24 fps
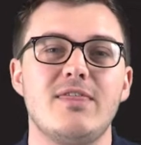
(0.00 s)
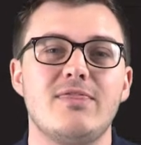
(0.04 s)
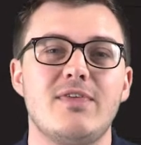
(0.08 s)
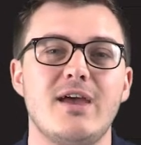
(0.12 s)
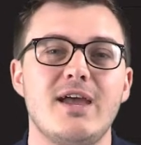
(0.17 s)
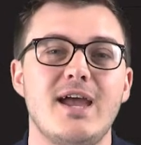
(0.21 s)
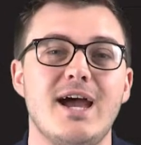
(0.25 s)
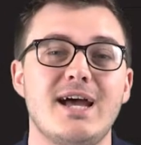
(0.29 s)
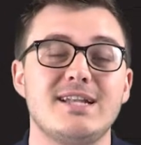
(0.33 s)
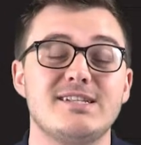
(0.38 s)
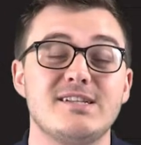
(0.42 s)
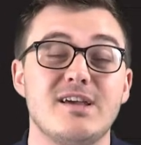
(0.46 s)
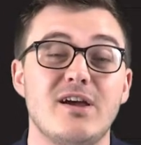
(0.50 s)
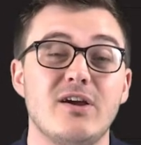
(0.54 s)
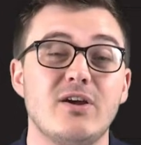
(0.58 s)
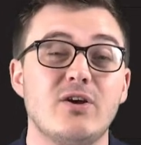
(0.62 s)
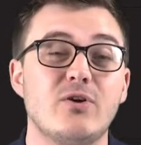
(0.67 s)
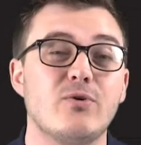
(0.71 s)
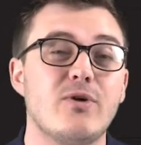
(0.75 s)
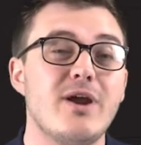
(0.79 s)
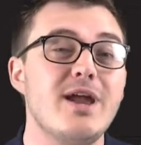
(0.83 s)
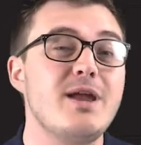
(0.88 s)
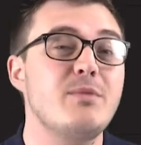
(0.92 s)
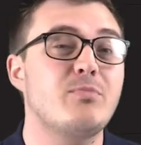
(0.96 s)
they add a
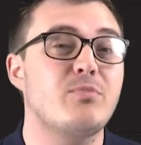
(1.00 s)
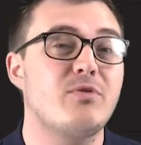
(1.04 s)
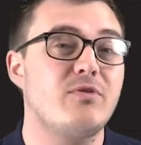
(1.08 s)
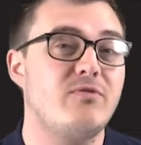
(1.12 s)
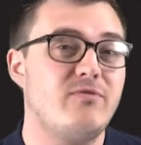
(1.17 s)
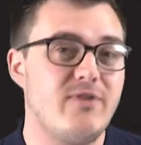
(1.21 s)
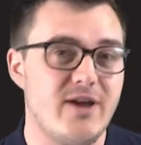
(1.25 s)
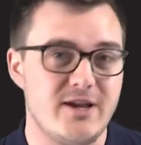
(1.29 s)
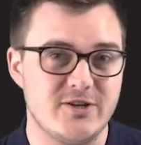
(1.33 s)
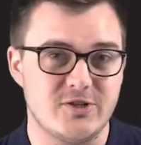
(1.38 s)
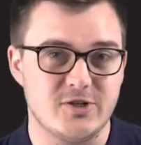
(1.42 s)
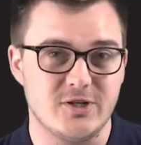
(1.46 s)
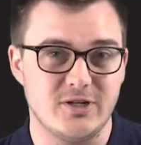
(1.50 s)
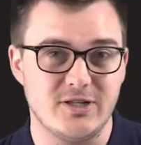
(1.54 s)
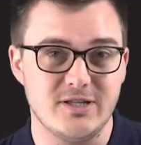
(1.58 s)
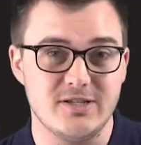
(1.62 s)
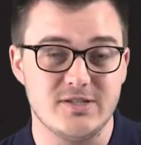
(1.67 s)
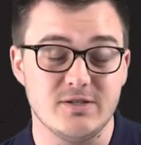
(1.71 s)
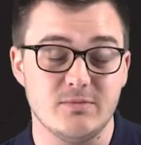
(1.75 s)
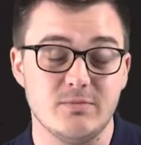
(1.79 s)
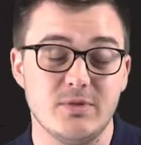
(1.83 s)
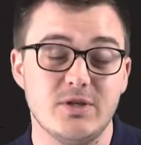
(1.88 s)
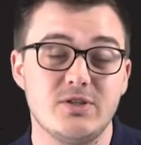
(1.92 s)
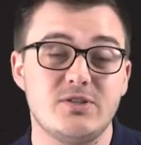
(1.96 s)
great
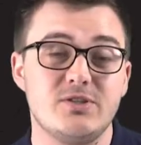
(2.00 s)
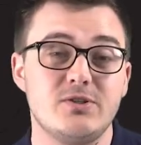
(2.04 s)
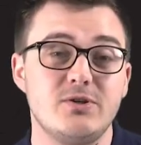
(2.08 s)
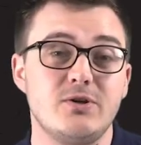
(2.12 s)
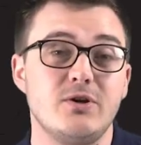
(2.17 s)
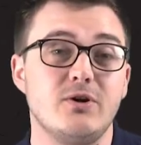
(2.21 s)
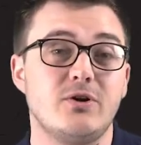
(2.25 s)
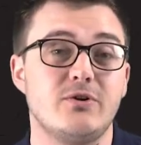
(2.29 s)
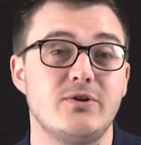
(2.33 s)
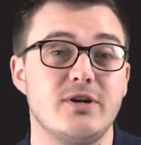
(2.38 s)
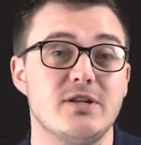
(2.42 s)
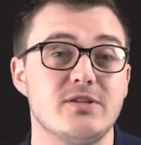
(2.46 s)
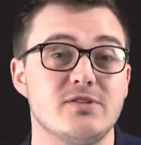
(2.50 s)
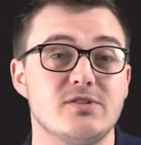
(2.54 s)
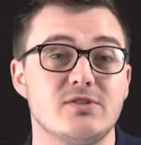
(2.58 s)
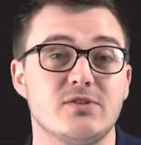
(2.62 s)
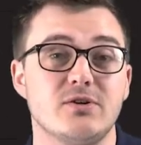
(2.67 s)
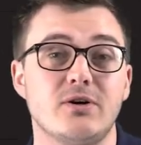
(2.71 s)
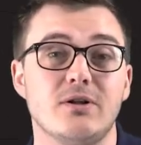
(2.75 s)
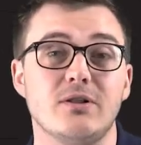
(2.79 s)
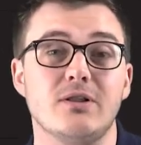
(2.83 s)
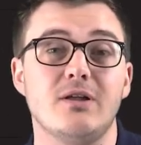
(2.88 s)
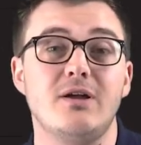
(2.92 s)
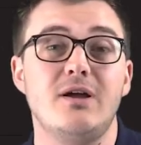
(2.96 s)
professionalism to your
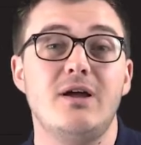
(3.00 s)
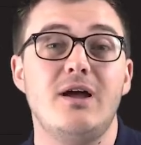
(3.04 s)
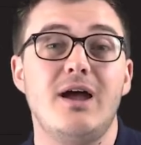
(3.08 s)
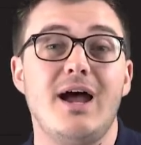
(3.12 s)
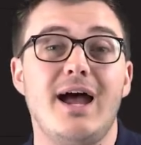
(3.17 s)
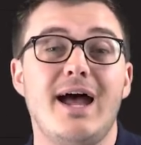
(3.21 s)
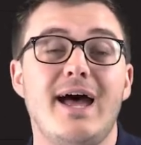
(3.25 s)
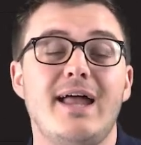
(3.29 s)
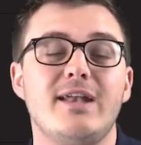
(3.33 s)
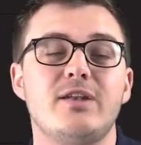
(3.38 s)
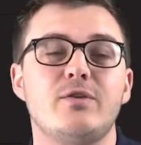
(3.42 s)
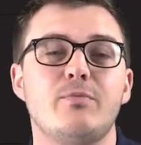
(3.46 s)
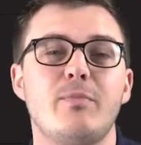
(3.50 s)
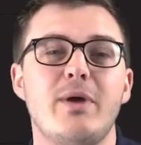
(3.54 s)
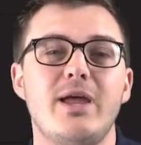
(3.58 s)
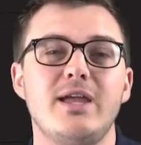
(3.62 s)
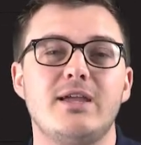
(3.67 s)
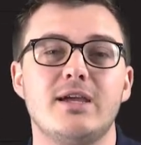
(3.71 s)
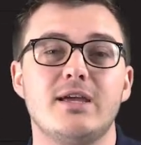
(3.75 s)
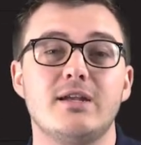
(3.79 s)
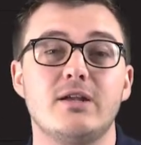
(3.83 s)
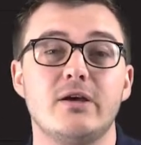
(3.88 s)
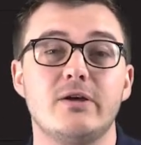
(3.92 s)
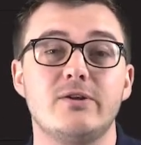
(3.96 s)
install and
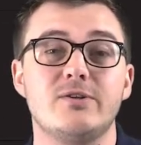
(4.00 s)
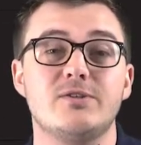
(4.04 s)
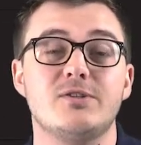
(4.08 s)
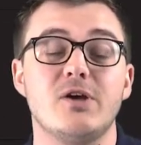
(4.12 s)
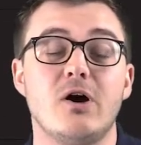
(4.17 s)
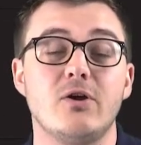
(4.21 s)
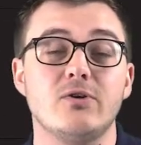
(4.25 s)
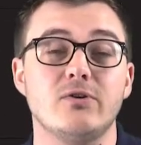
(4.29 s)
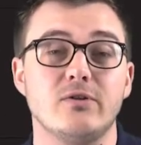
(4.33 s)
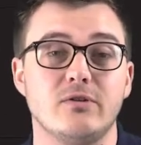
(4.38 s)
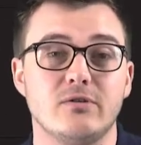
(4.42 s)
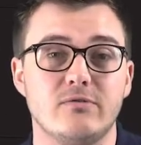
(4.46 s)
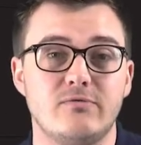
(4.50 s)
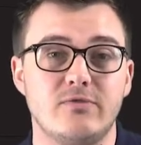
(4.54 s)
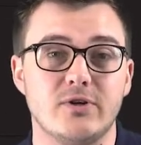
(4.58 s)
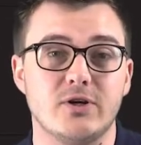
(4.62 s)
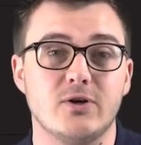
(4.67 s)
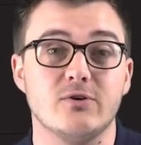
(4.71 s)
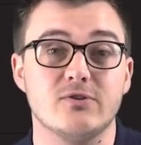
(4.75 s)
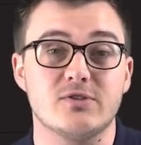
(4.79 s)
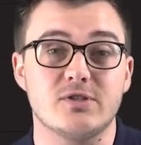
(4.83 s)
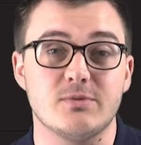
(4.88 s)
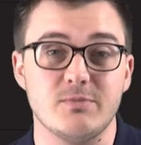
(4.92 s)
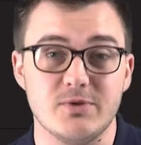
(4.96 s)
make it a doddle for
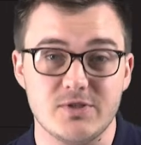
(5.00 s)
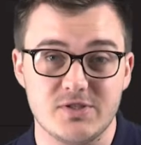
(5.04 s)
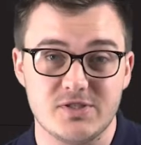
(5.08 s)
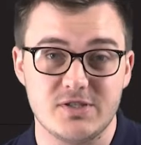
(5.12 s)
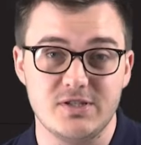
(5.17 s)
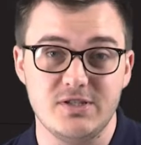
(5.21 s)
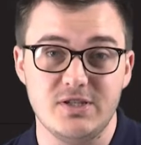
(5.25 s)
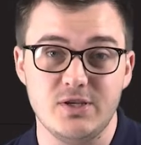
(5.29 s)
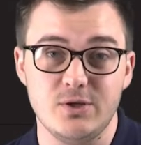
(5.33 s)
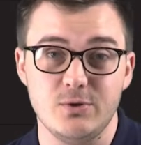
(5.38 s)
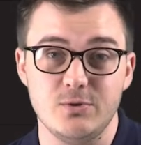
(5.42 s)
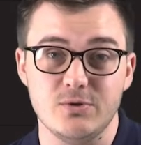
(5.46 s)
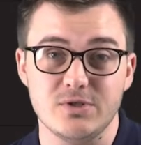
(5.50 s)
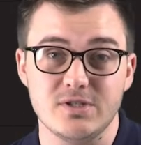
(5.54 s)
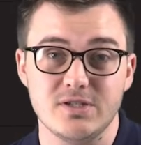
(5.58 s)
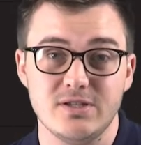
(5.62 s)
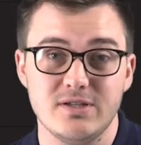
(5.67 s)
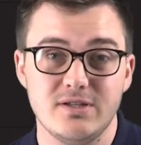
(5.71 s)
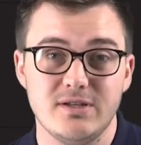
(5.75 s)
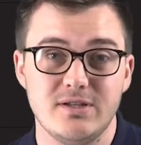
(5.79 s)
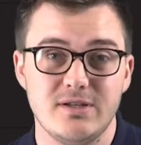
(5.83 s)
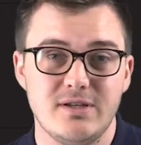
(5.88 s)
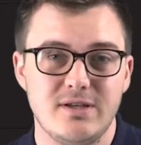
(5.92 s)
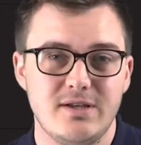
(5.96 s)
customers to use.
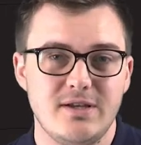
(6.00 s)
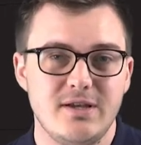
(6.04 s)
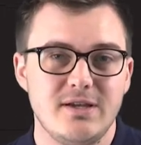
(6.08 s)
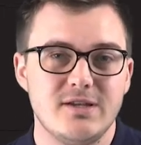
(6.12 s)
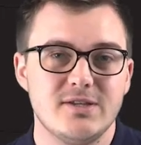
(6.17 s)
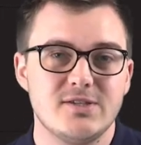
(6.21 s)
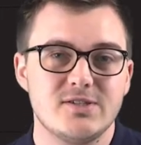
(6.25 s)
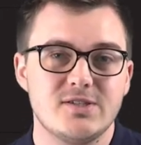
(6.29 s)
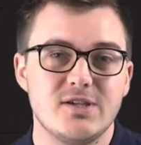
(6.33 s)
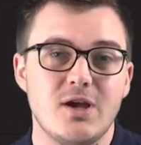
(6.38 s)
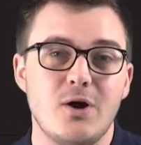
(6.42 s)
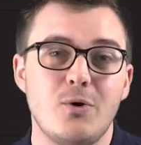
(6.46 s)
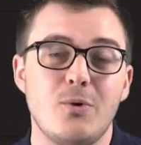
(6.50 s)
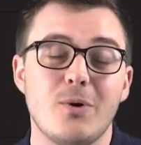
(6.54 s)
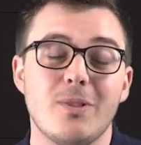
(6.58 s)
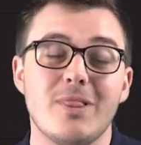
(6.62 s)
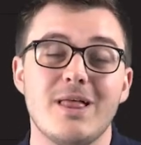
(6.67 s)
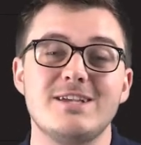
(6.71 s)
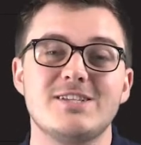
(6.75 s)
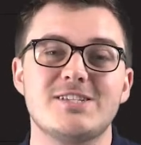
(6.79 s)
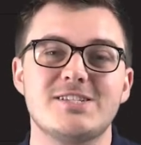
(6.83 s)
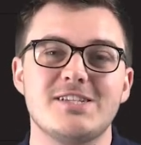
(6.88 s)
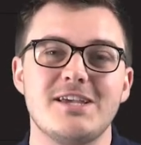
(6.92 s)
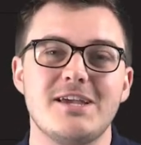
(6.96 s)
So
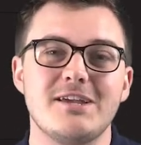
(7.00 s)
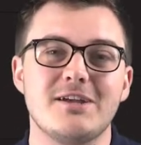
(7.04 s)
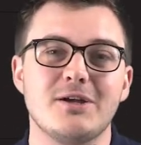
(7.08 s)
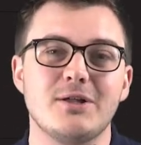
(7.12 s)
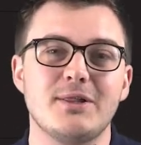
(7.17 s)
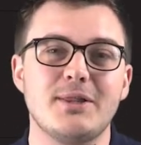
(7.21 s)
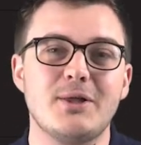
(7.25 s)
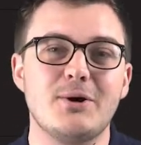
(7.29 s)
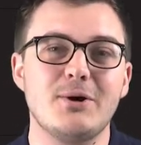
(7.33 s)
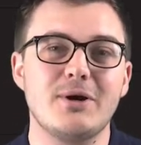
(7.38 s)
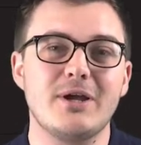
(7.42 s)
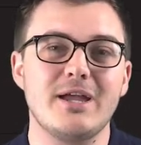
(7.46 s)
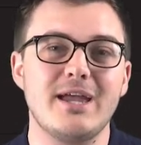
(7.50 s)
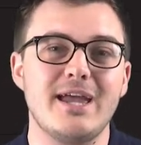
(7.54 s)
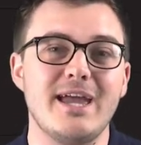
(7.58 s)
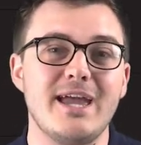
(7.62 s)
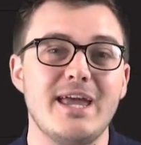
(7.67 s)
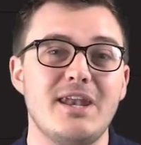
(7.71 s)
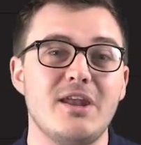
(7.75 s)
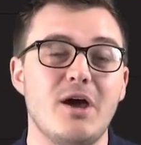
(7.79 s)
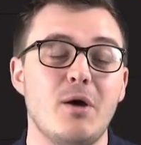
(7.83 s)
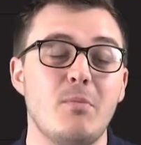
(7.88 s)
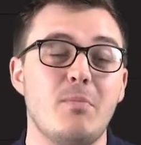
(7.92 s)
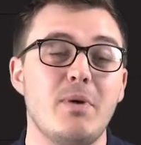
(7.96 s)
let's take a look
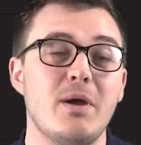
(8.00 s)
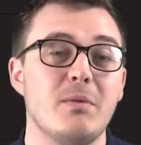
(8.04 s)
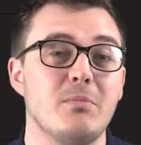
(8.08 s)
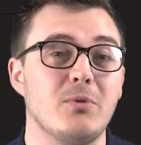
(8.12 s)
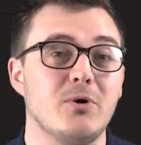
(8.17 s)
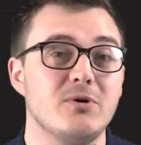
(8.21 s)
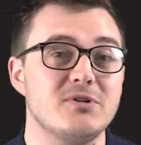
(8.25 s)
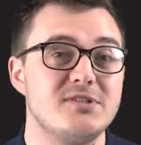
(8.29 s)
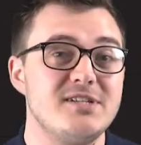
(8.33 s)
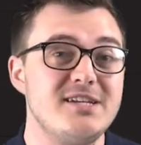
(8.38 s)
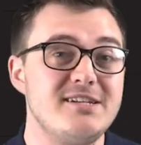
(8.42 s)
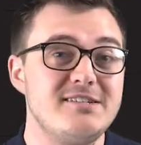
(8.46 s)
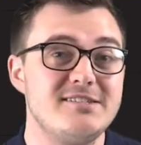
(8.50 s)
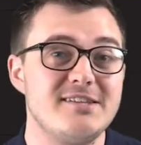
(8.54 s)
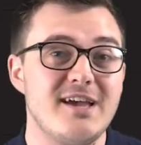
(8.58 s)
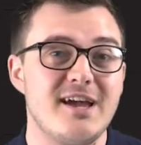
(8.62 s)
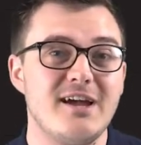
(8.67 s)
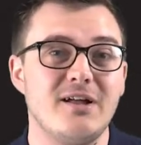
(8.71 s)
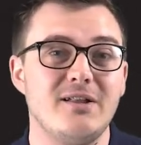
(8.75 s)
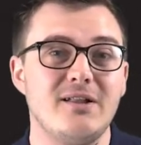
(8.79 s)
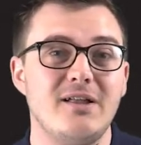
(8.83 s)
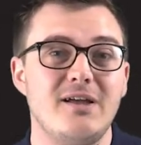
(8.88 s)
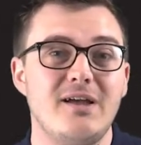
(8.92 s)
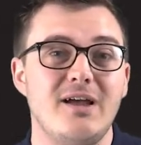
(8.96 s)
in a bit more
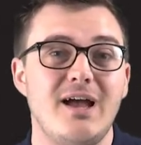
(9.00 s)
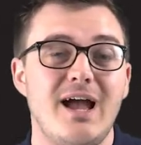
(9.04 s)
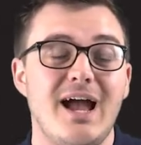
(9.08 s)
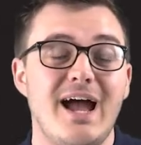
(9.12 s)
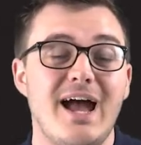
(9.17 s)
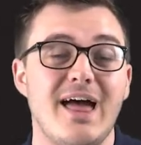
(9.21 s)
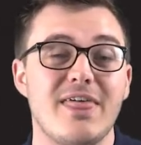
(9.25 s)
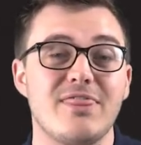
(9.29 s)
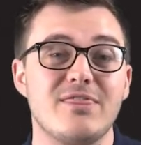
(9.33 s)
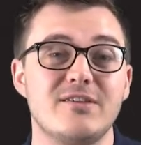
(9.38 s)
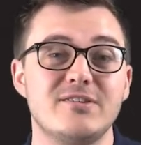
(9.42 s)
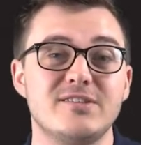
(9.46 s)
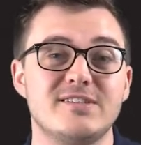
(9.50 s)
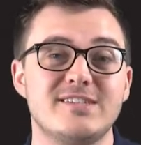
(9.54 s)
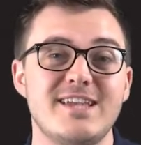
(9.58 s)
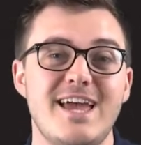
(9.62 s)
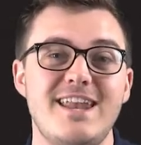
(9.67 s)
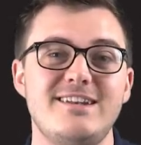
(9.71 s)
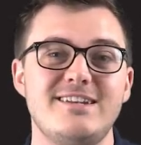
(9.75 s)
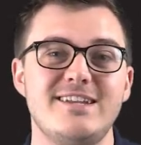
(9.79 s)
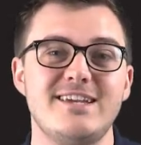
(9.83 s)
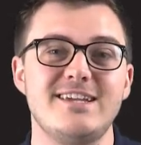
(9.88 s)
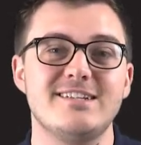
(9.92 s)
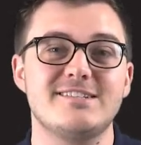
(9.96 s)
detail at the
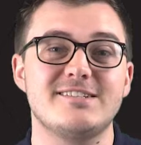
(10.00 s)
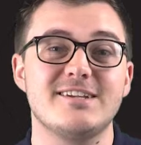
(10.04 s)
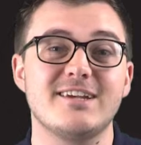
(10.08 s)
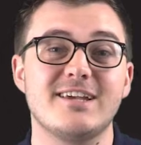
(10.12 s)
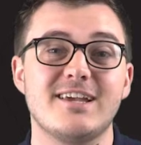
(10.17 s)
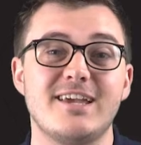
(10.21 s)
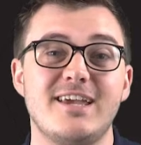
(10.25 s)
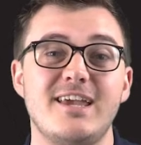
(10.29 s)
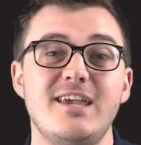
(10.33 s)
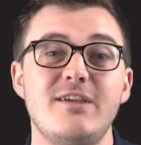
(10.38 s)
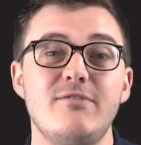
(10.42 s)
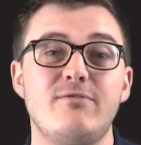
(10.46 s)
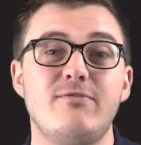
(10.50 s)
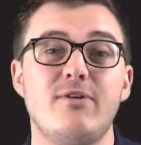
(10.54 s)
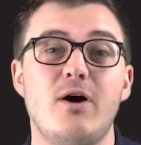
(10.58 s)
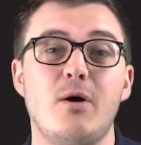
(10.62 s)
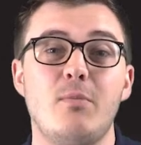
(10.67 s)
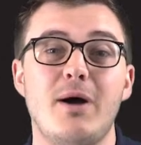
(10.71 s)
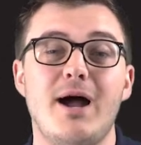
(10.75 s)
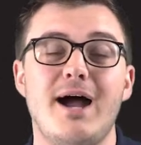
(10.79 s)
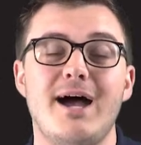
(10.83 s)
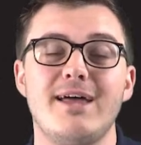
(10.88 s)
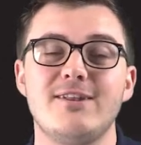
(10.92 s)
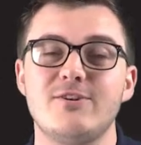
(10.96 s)
ZENDit key
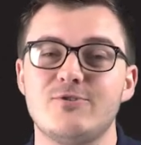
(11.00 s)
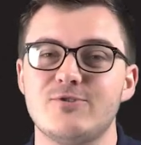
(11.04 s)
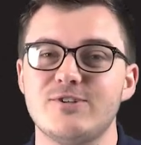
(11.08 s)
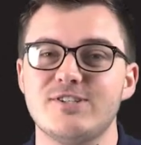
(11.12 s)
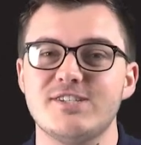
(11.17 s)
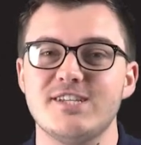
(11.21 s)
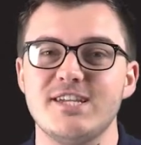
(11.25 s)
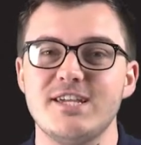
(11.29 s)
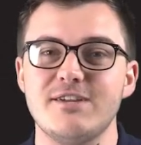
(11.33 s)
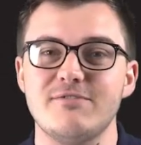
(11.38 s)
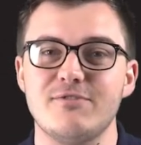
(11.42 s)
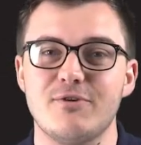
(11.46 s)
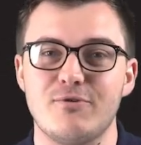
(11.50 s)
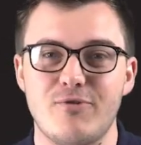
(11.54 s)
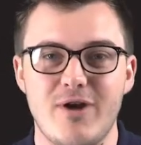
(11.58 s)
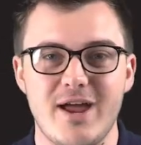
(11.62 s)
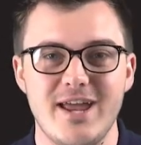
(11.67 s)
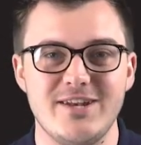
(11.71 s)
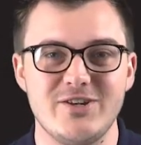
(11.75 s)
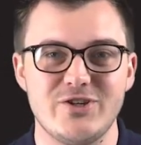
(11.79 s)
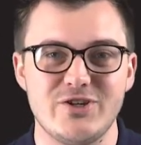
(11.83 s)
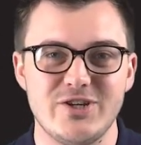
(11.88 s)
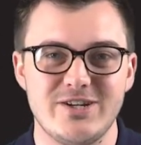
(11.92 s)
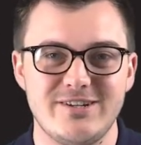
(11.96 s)
fob and receiver
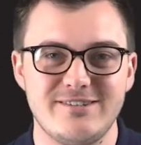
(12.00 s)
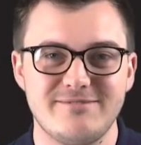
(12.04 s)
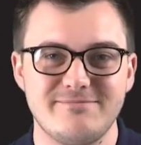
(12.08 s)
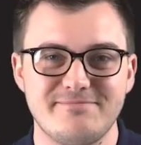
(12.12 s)
range.